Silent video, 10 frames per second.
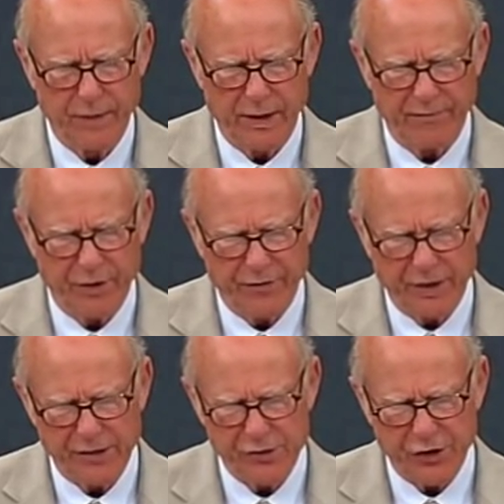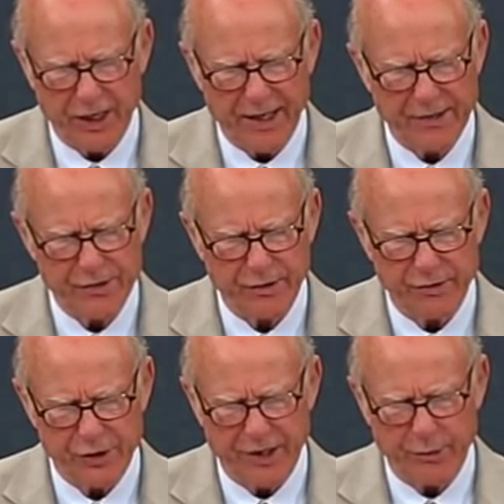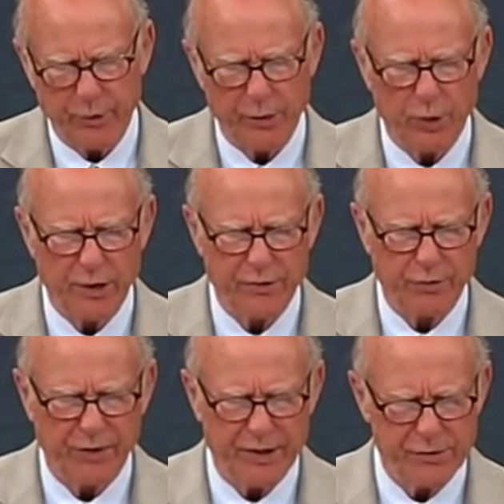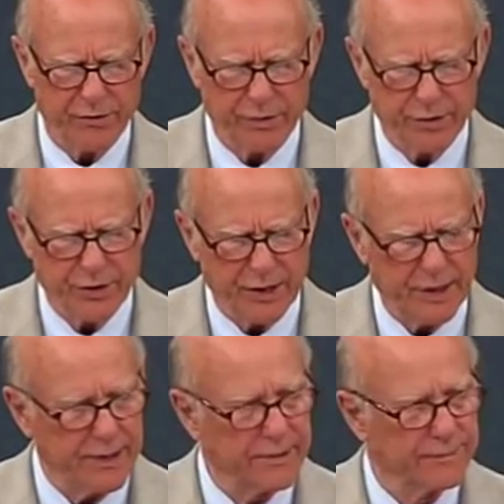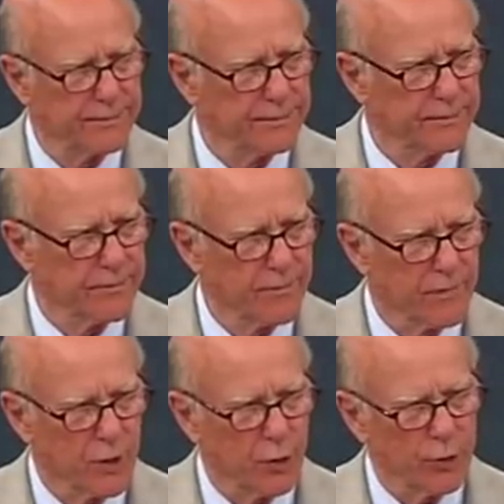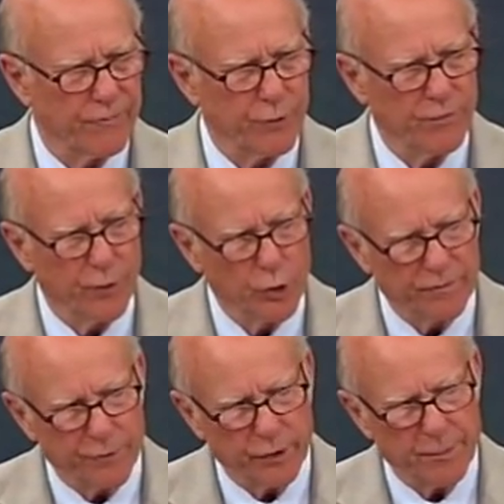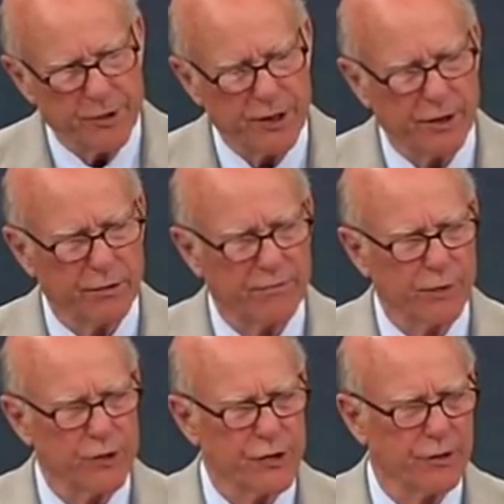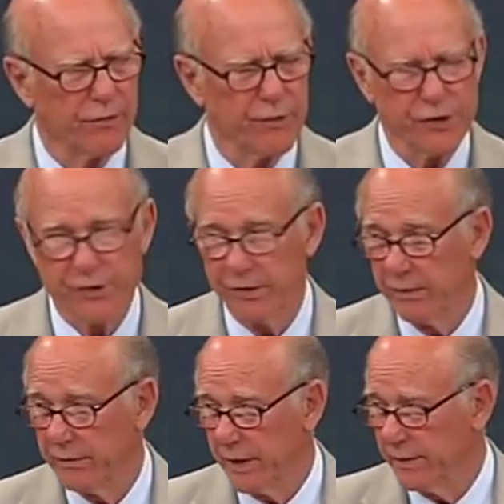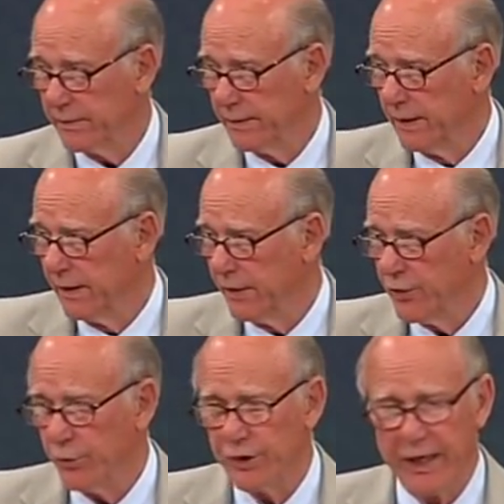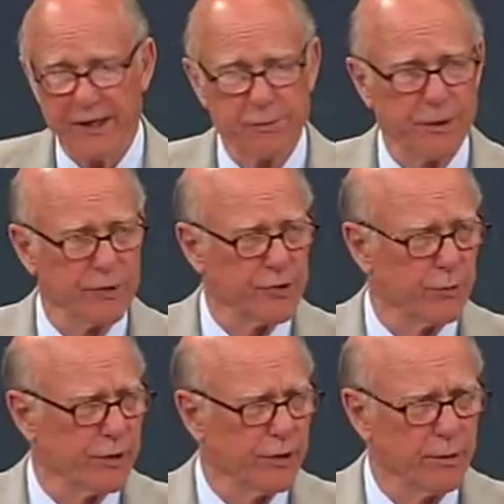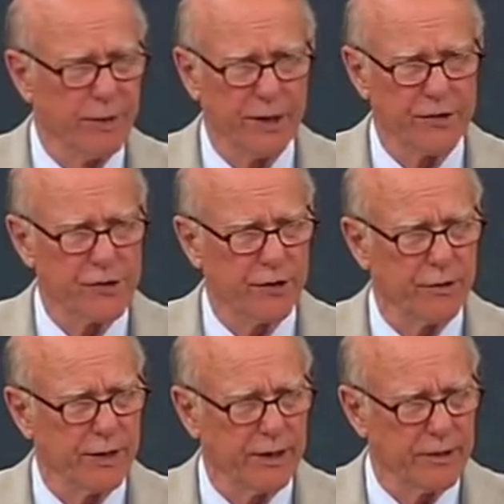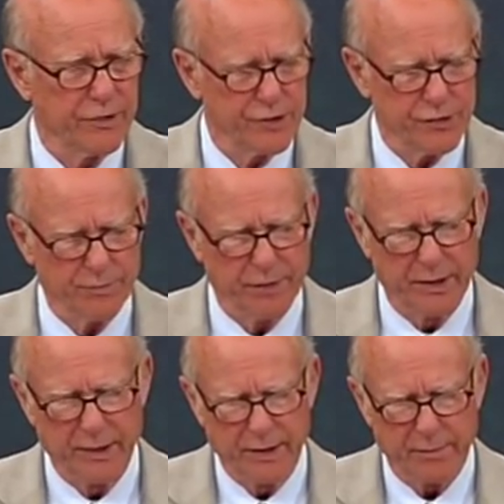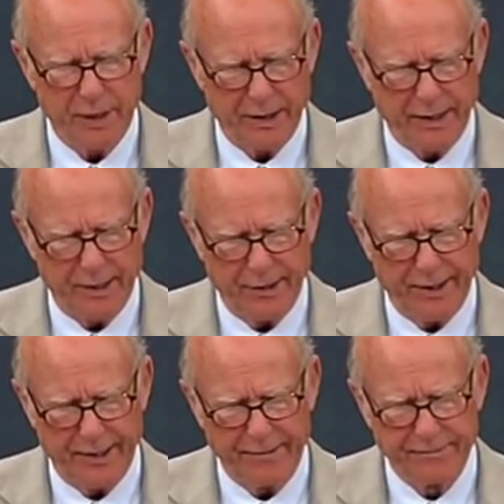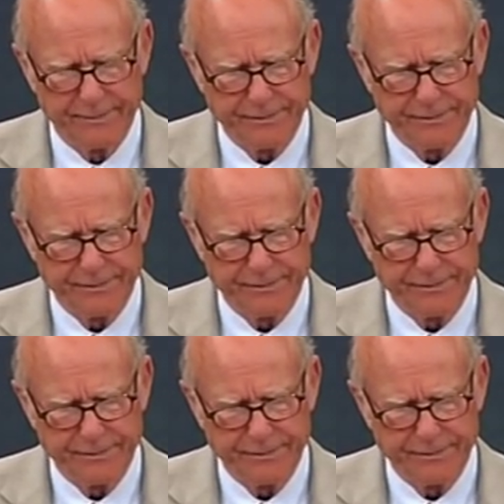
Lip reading: If nothing has changed on January 1, 2013, or if you vote for a particular version of these two tax bills that we're going to be considering here in just about an hour and a half,